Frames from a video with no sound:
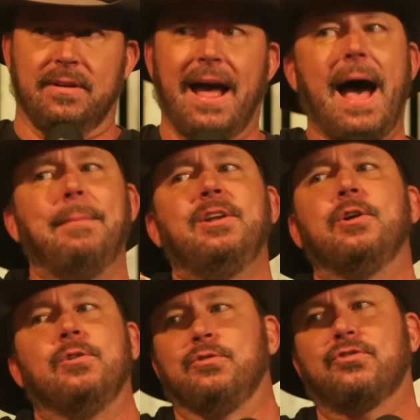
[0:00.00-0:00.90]
Now, I'm a
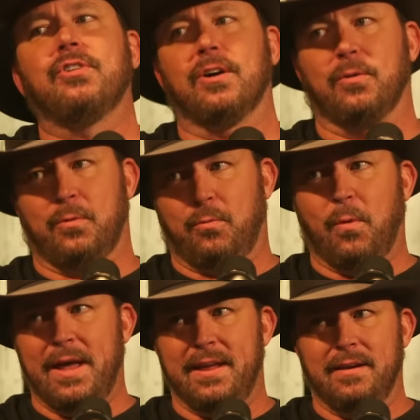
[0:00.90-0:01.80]
dude who struggled with
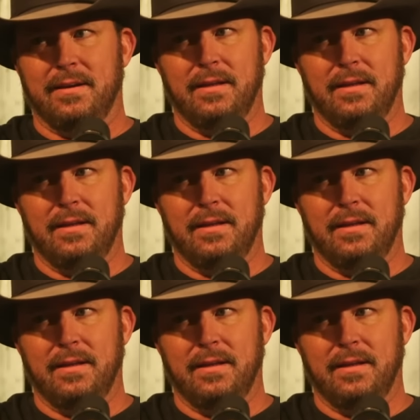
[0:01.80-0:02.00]
weight